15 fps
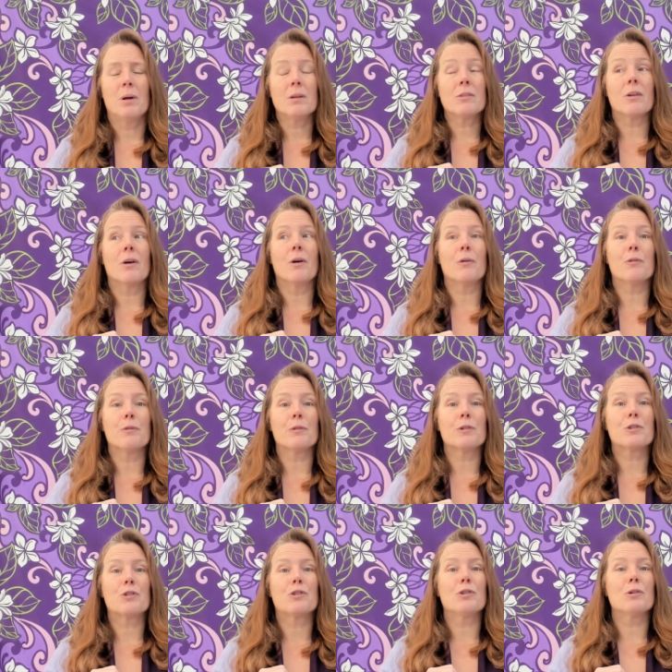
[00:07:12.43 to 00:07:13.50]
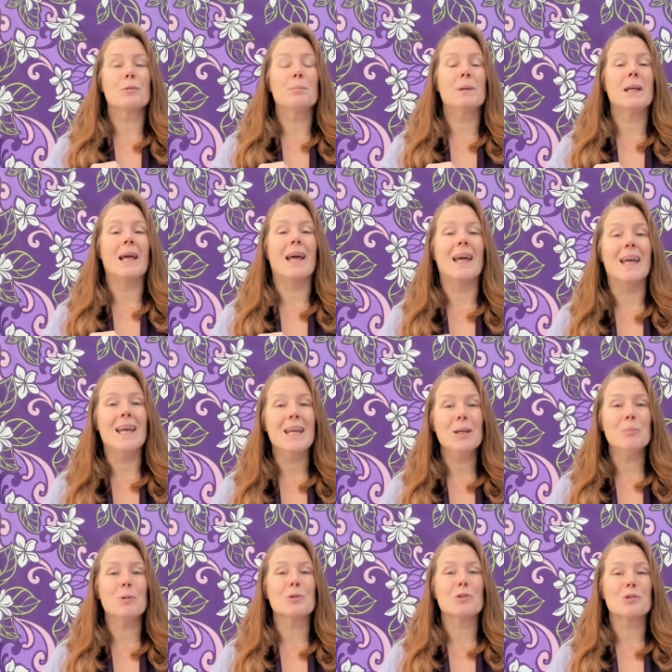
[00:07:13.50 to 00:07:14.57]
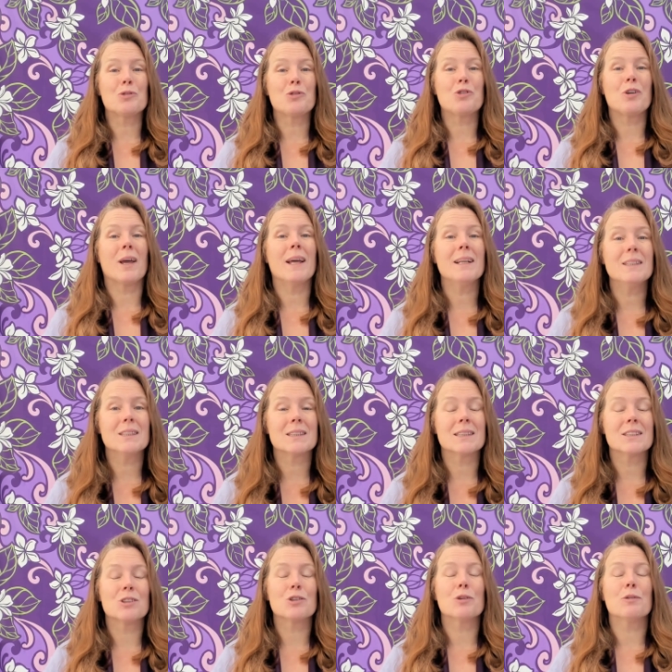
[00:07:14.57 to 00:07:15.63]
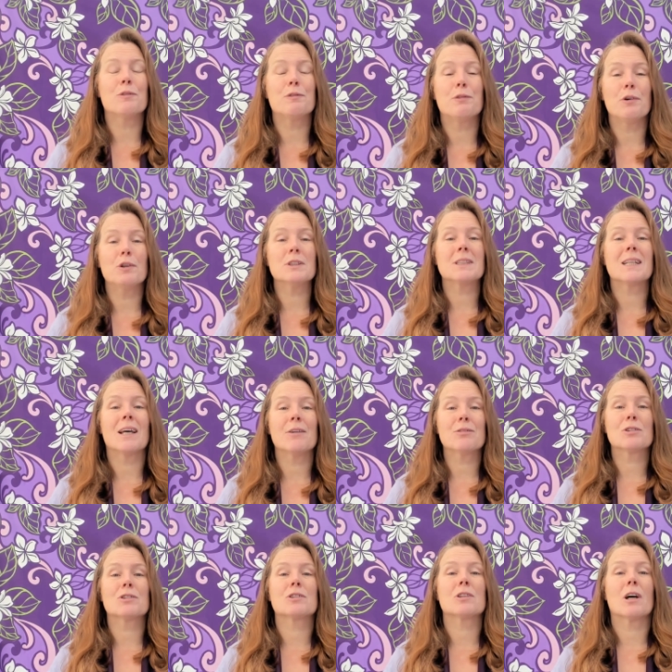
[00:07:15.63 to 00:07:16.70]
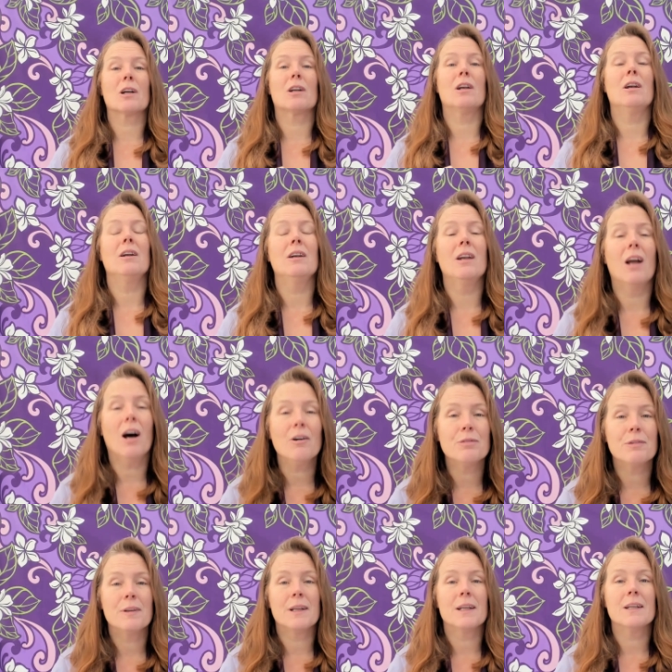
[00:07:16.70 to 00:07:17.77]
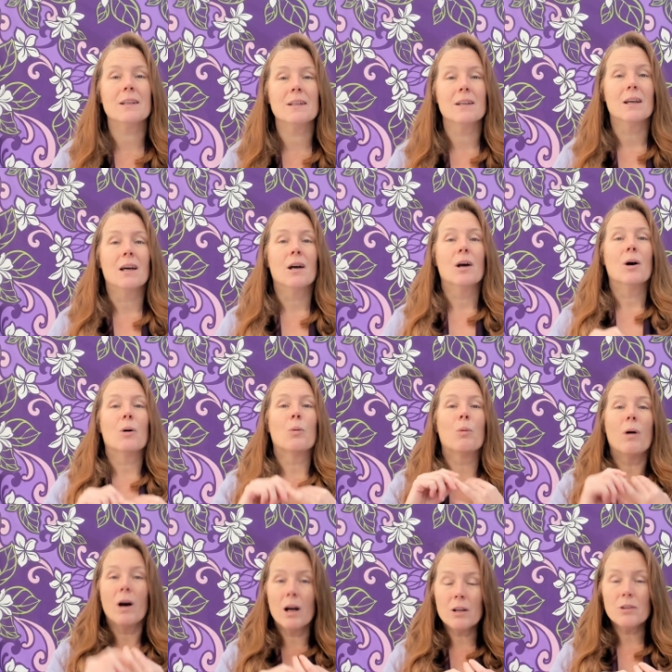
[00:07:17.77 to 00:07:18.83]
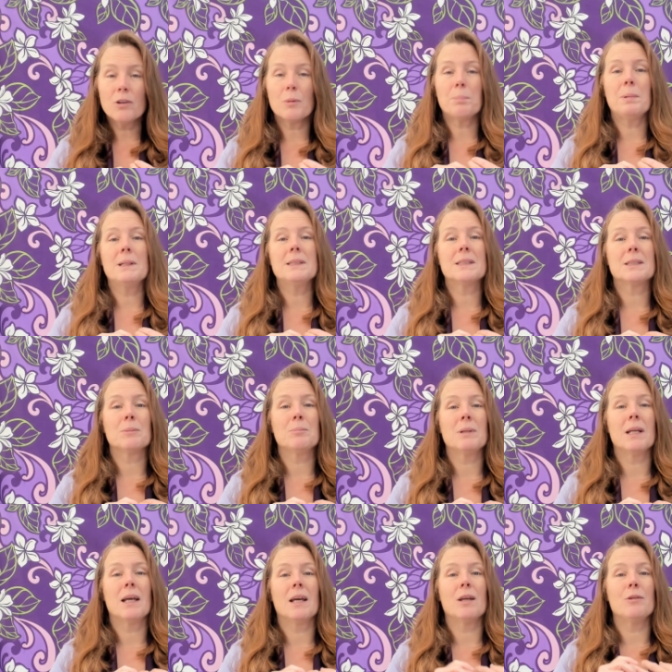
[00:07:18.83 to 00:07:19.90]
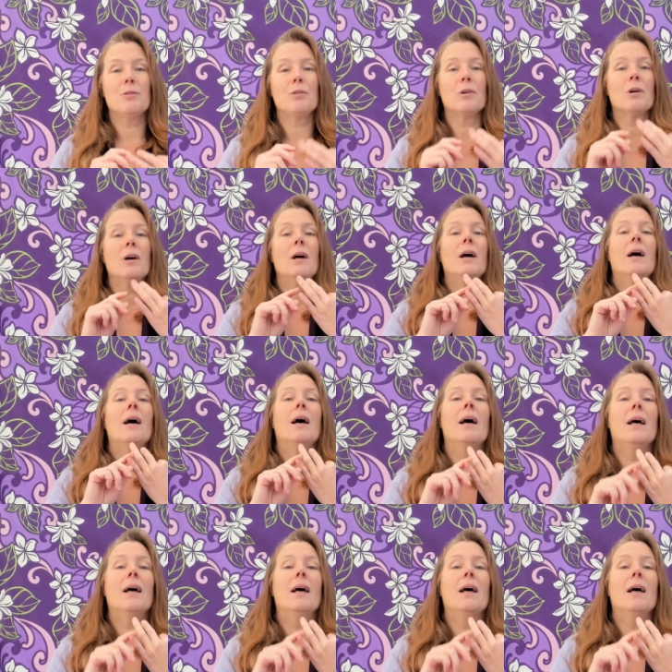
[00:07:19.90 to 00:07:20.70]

But to be able to change it, you first have to start loving, one, your pleasing behavior,